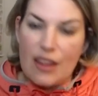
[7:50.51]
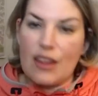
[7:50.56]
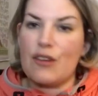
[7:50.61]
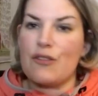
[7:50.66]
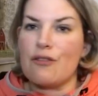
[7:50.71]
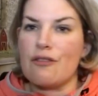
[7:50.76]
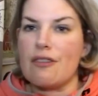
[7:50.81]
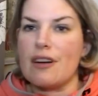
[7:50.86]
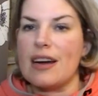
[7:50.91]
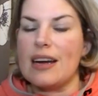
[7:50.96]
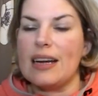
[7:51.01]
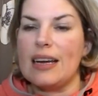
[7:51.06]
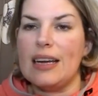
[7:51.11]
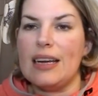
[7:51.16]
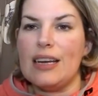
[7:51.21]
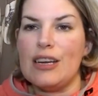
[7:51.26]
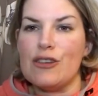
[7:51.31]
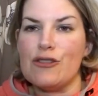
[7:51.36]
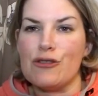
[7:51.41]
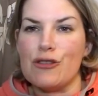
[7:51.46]
that
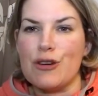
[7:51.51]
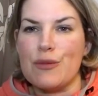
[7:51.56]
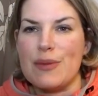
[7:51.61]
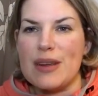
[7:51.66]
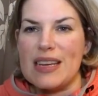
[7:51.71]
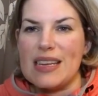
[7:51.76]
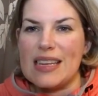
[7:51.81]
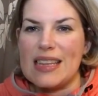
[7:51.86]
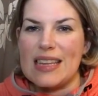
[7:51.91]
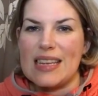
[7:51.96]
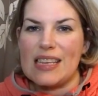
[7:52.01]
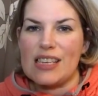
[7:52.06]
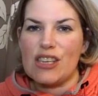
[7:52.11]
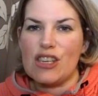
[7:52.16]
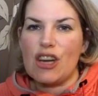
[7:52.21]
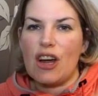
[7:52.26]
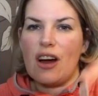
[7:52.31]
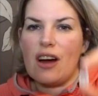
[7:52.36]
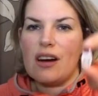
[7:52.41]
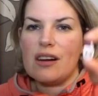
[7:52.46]
really drew me to this
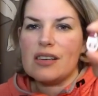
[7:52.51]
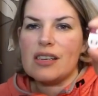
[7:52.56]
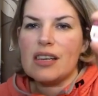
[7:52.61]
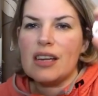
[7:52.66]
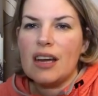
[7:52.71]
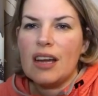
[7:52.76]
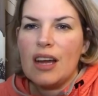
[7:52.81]
chart